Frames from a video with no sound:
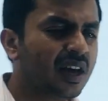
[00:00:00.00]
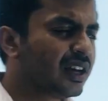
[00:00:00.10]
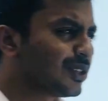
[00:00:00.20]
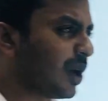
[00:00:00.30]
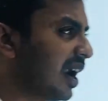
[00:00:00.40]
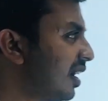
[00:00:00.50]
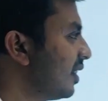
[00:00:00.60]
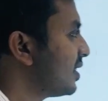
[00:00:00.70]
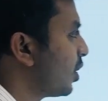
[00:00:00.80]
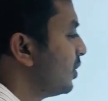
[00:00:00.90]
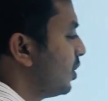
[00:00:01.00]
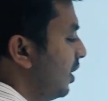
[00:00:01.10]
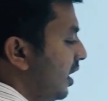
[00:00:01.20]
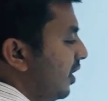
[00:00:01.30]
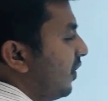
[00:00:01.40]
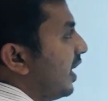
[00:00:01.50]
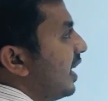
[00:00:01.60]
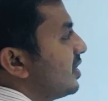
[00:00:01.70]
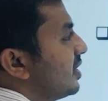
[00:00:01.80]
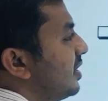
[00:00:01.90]
So under this consolidated
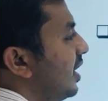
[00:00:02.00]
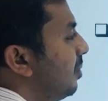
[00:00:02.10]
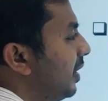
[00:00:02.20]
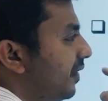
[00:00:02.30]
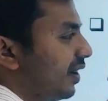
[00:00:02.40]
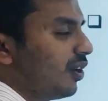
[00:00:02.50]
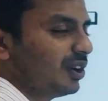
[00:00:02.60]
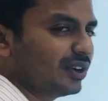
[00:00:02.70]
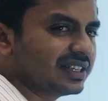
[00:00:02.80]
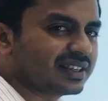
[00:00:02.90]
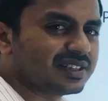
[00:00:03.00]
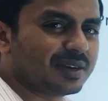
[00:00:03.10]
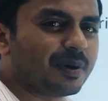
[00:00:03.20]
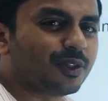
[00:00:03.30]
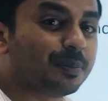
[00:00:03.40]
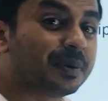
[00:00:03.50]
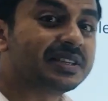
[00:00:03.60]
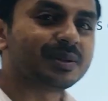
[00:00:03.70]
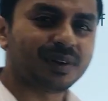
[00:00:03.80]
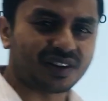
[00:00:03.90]
financial statement, we are going to discuss about the
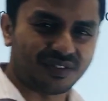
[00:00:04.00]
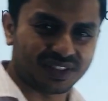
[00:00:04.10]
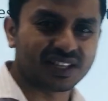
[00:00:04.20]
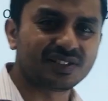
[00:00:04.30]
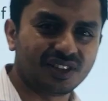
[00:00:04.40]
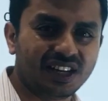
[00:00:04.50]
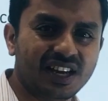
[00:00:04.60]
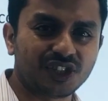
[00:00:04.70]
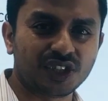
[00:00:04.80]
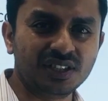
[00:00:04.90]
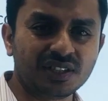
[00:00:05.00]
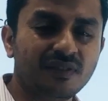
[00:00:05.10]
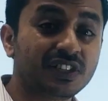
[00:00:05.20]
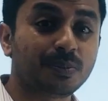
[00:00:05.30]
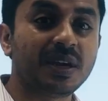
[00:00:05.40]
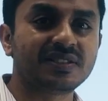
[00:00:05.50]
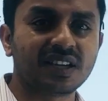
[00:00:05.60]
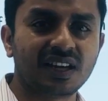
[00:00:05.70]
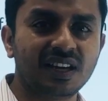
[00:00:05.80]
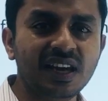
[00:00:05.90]
principles of the consolidations, which
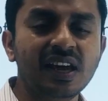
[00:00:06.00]
basically